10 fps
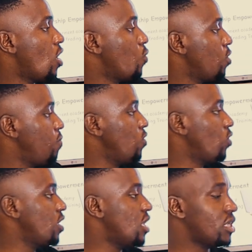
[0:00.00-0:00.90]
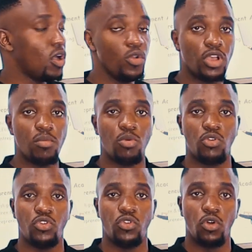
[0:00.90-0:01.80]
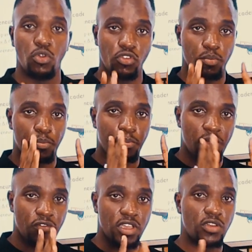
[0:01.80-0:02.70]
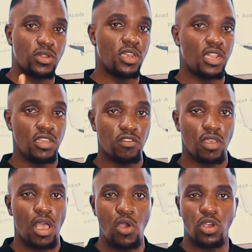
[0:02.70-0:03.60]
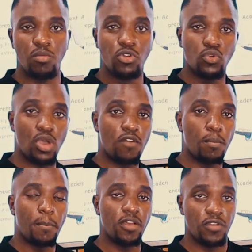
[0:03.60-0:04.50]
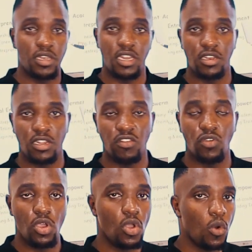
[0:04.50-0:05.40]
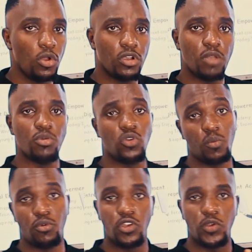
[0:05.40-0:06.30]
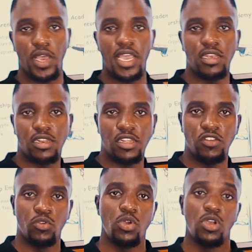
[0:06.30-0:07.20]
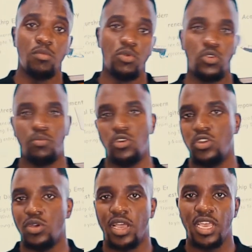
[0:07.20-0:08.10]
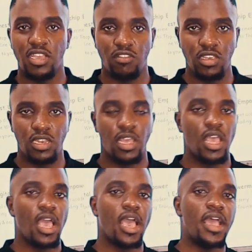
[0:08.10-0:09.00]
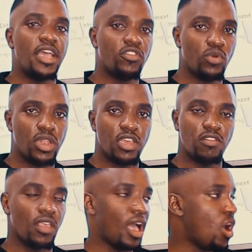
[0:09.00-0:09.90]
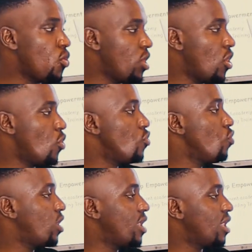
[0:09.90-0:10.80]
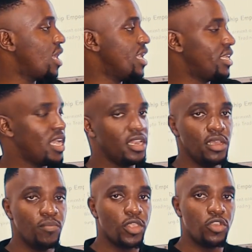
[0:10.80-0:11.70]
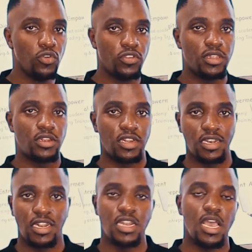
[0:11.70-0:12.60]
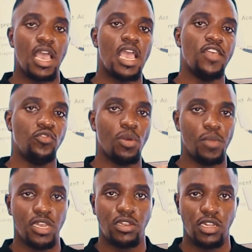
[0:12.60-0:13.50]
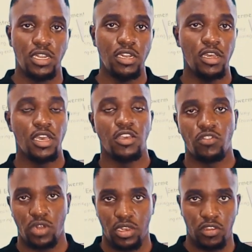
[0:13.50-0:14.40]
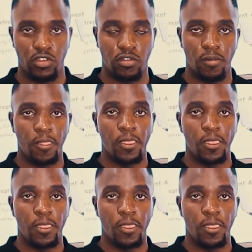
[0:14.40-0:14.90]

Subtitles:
we'll be looking at how you can go to draw those perfect trend lines, how you can go to have perfect entries, where you can go to put your entries, where you can go to put your exit, as well as how now you can entirely use trend line as your main trading strategies.